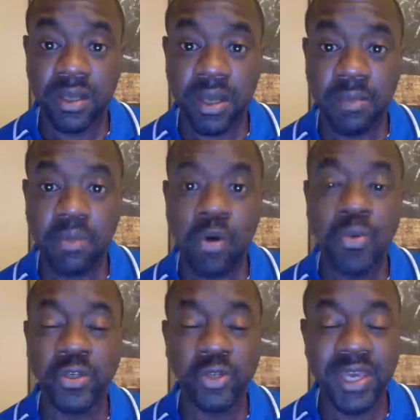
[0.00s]
I'm
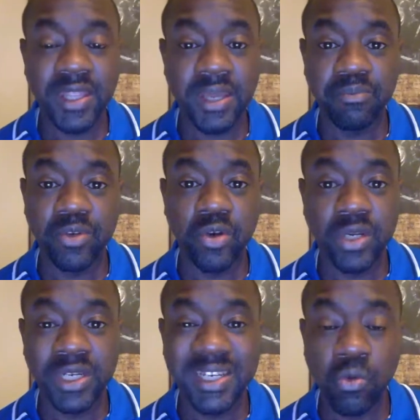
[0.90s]
hoping to get them
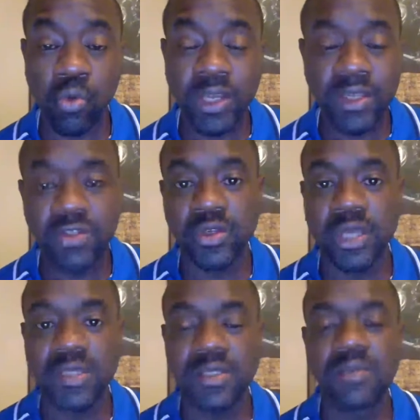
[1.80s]
done in a week, so
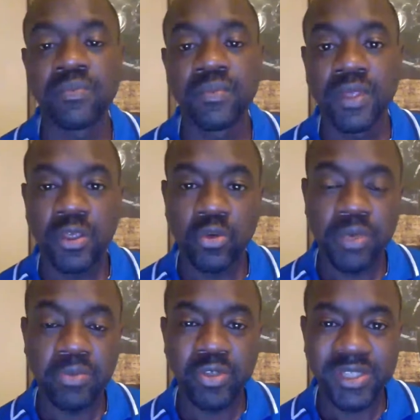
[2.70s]
that you'll
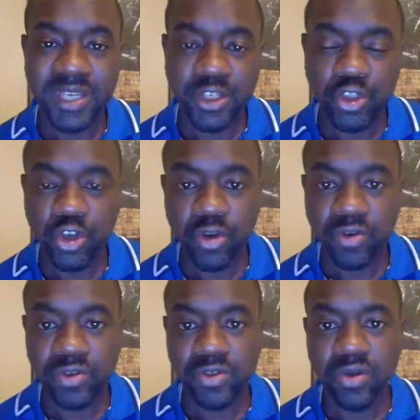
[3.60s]
be able to take
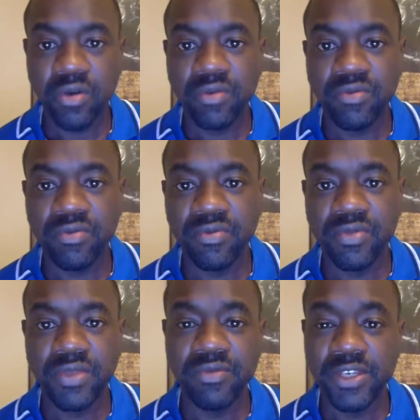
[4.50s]
chunks of
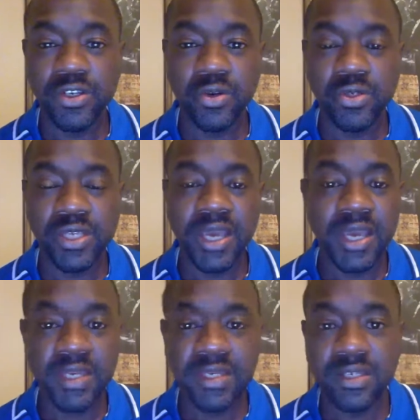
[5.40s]
the videos
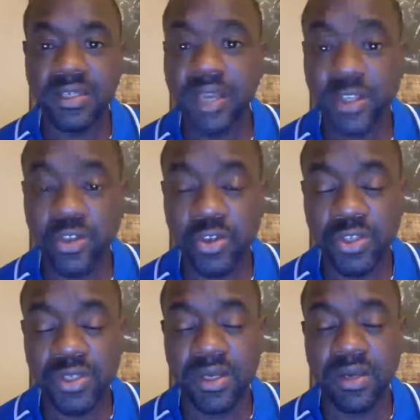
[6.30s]
and yeah,
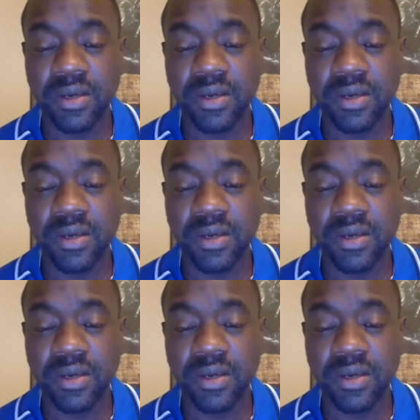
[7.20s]
just